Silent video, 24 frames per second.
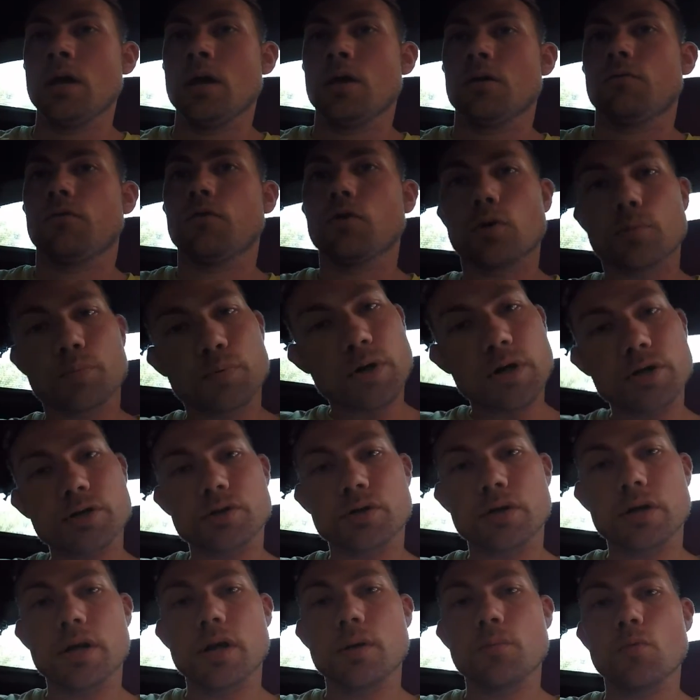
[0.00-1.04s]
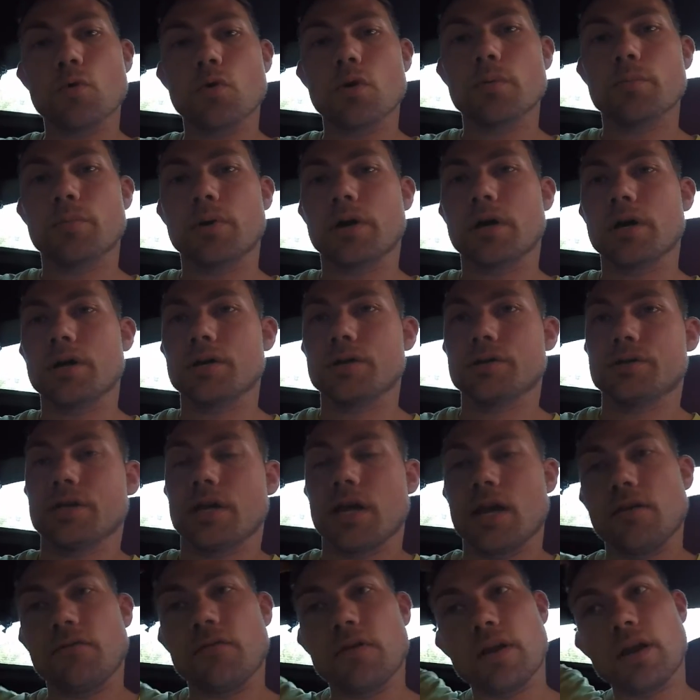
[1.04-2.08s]
fuel pressure anymore, because
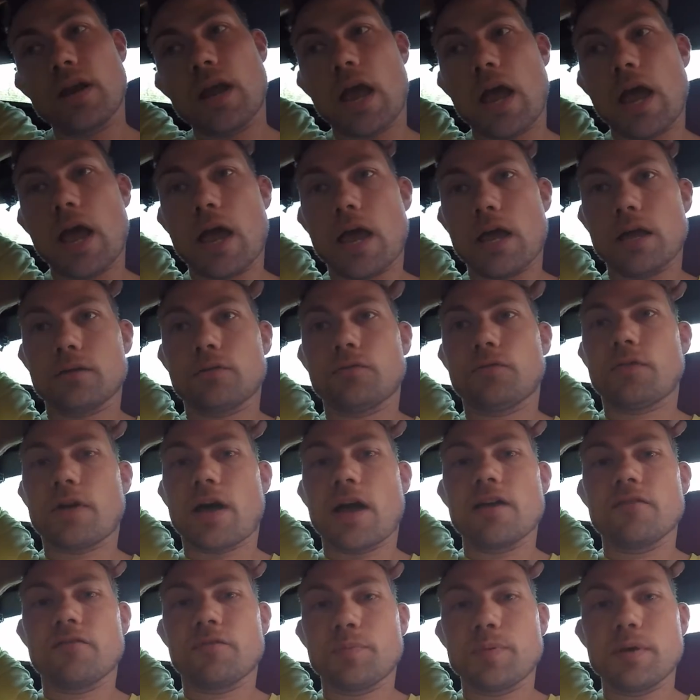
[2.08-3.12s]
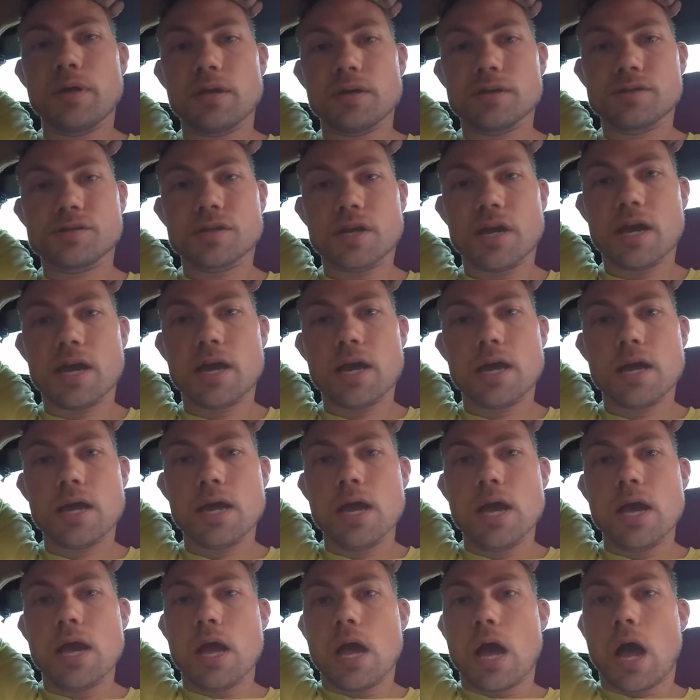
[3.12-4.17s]
even at 5 psi,
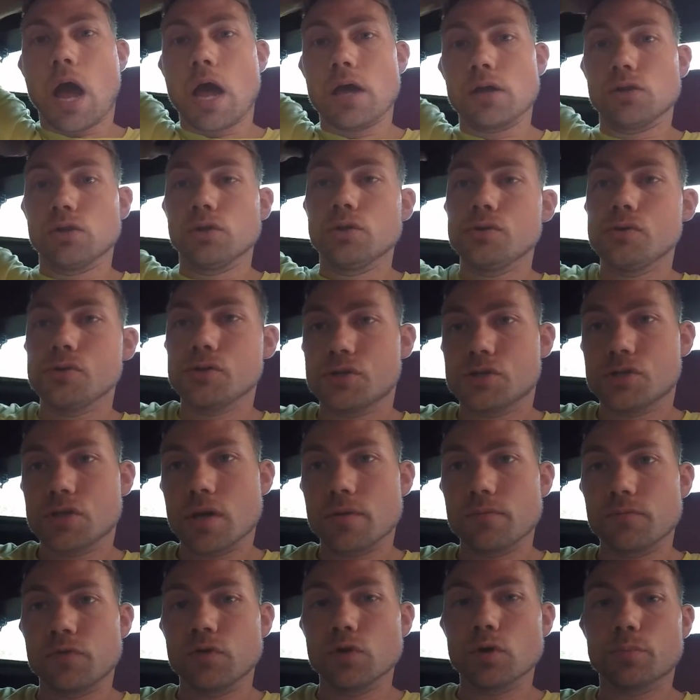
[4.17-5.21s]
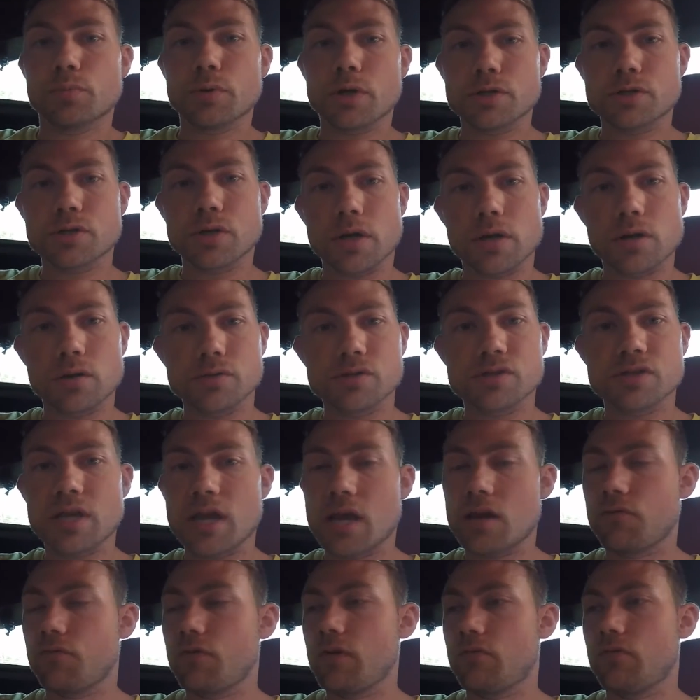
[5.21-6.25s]
I lose some fuel pressure. I don't
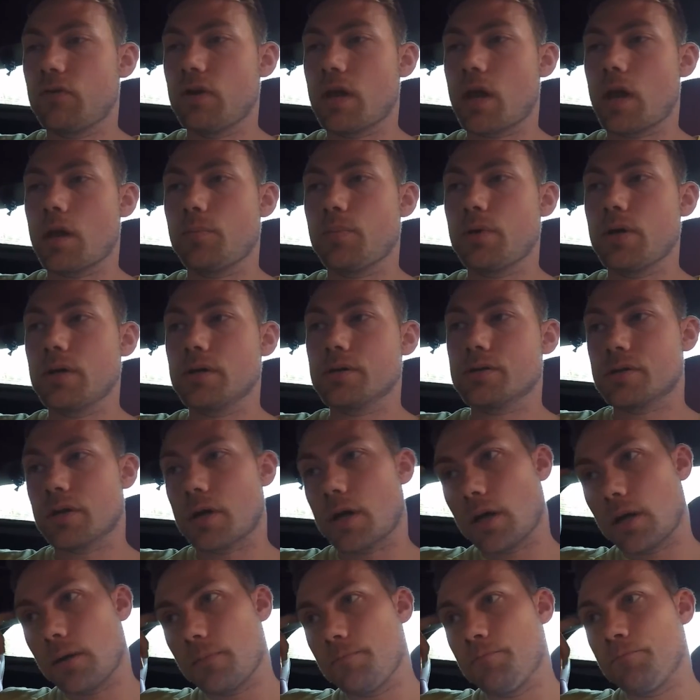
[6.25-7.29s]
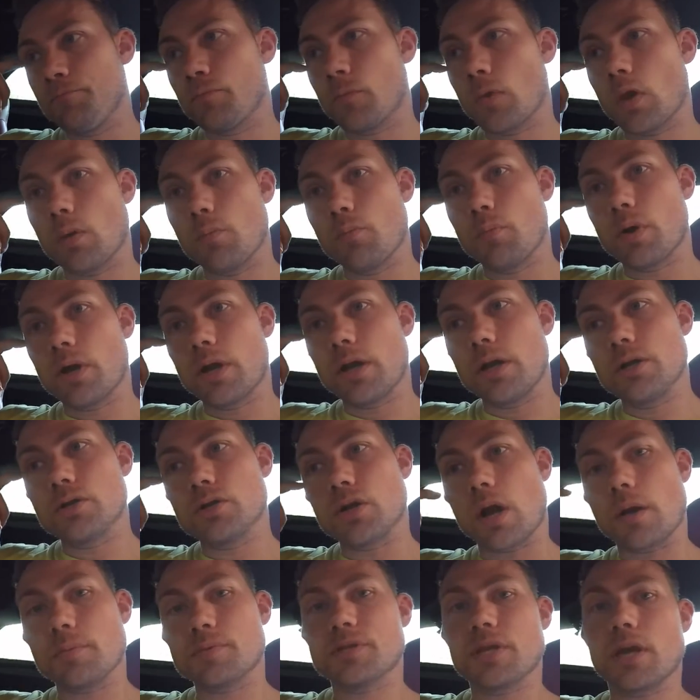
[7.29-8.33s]
stay at 58 psi, but it
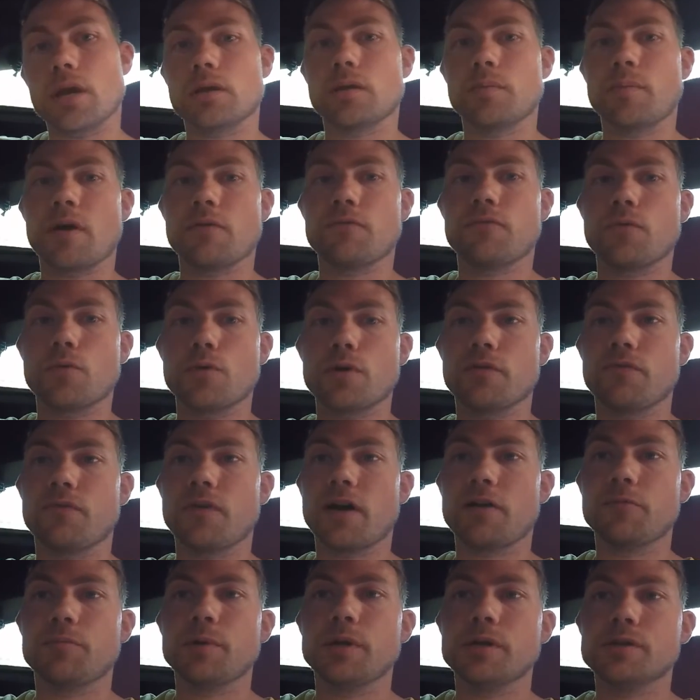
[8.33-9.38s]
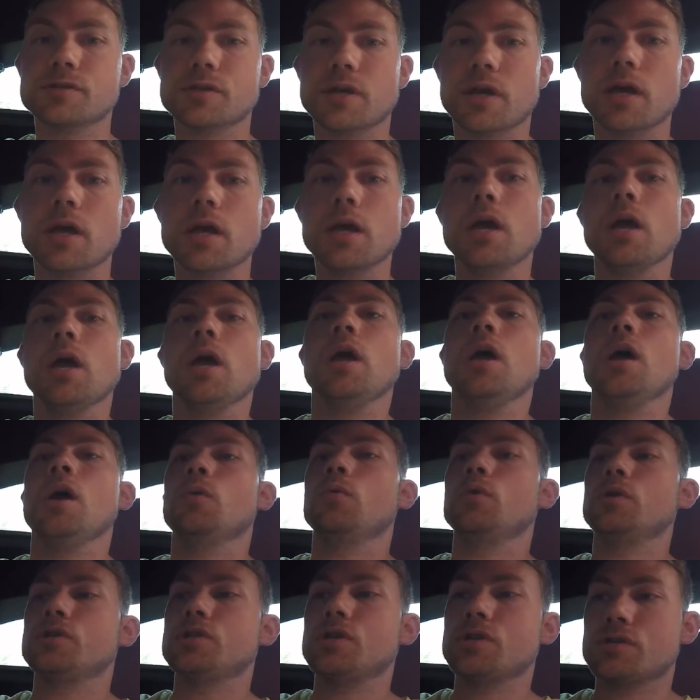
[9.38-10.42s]
drops down to about 45 psi,
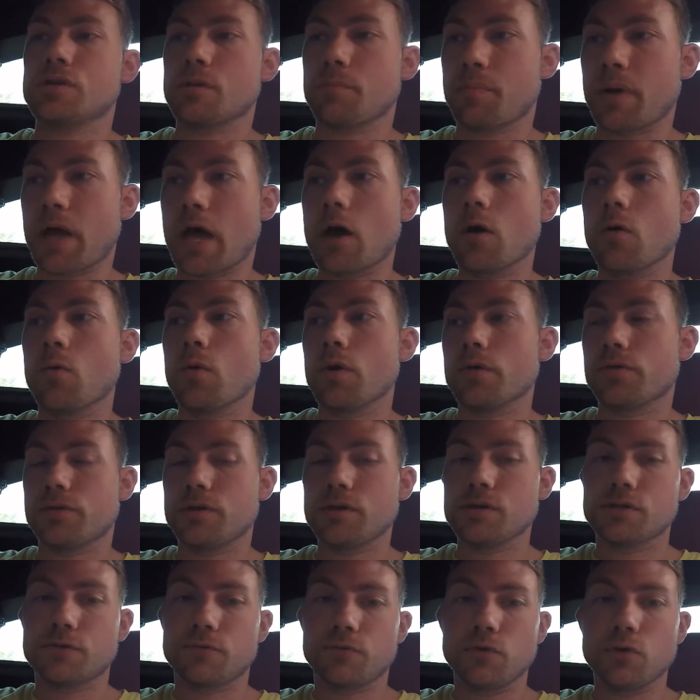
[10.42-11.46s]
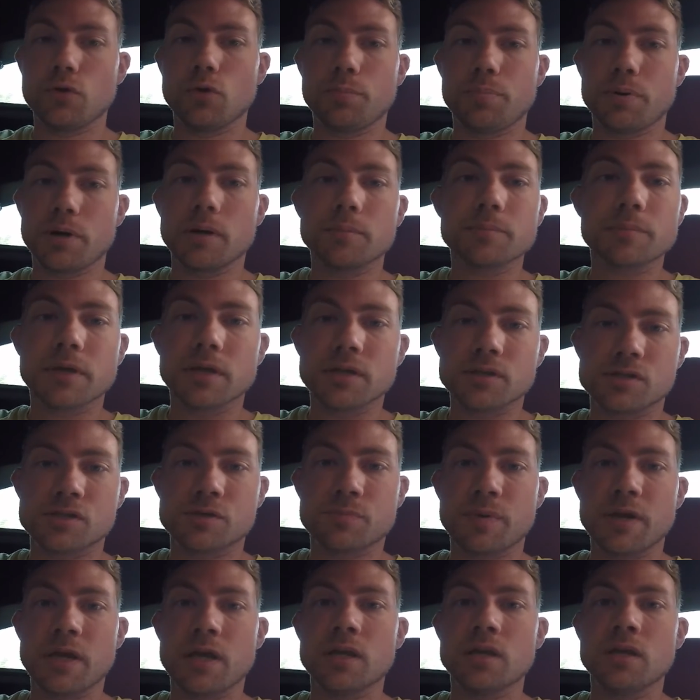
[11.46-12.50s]
which is about what this fuel pump can
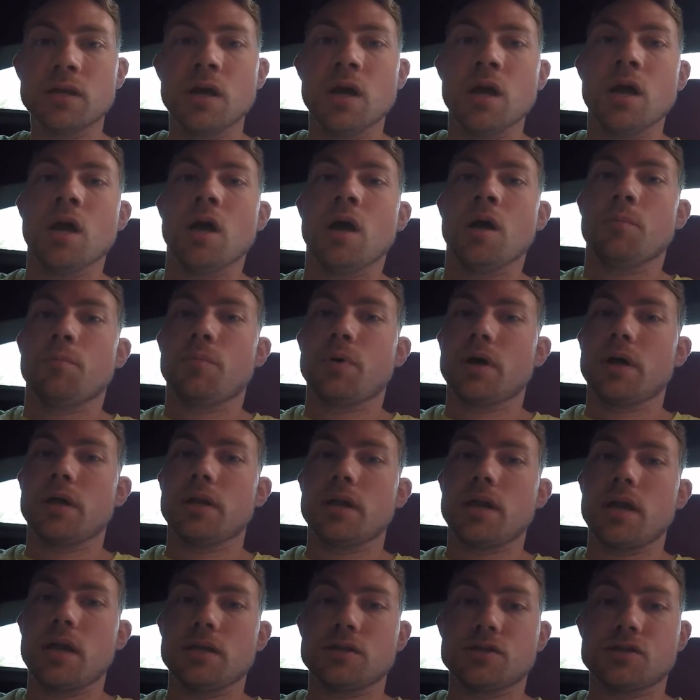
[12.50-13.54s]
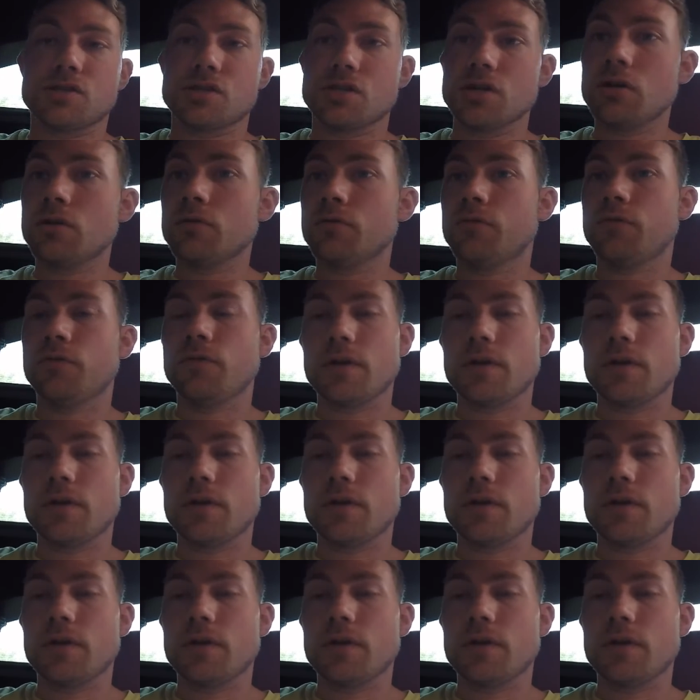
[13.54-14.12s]
spin, but it still